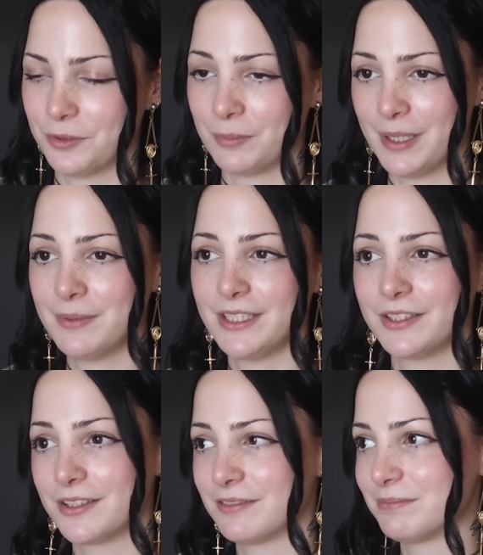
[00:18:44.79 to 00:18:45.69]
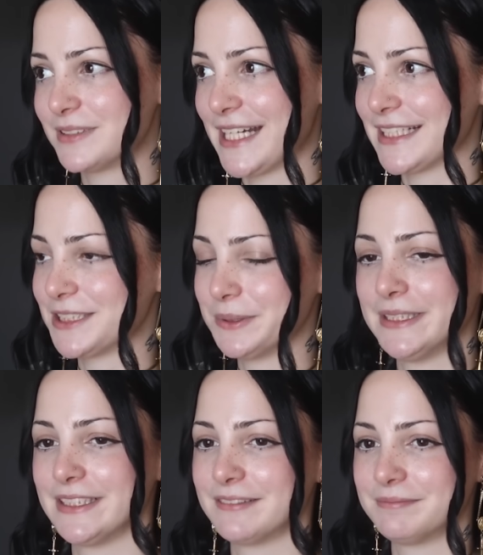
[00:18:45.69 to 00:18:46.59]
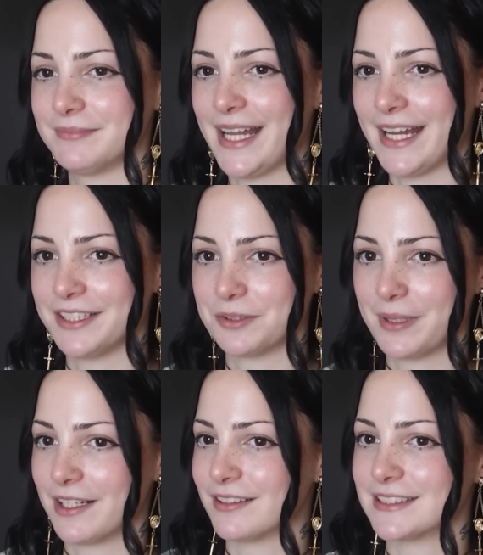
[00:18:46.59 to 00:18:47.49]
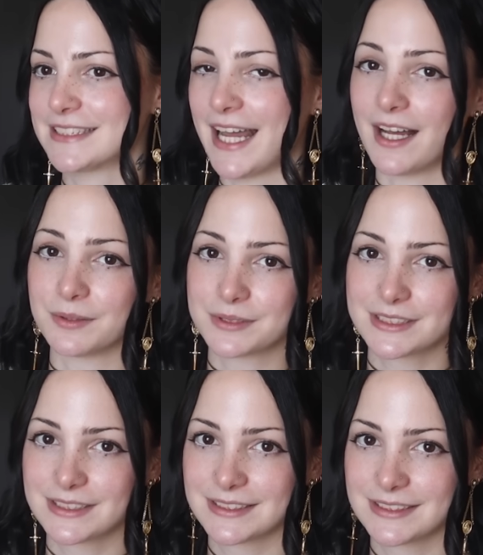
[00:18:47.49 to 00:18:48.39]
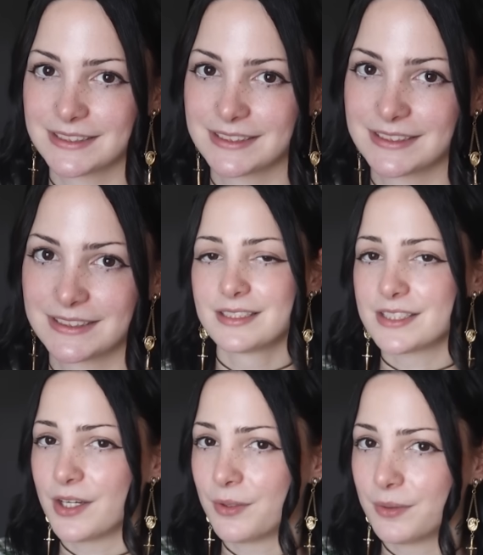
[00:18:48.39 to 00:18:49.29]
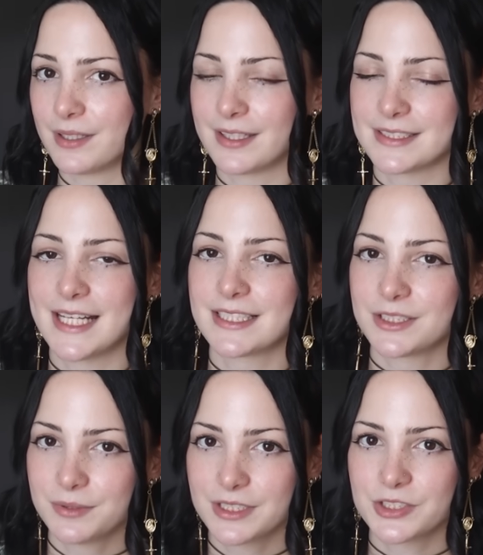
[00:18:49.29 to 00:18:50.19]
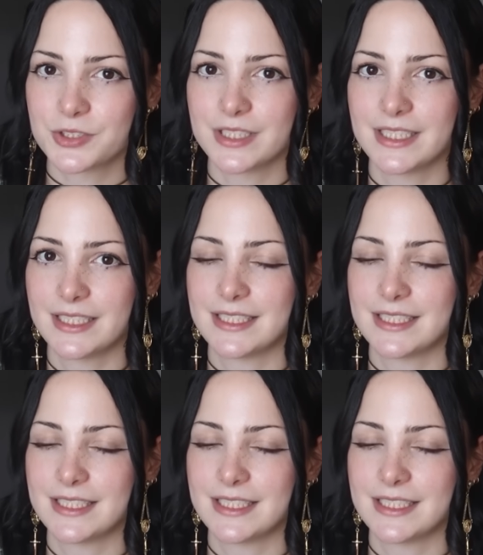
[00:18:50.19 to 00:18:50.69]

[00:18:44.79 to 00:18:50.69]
Or maybe you're tattooing at your parents' house. So the tattoo industry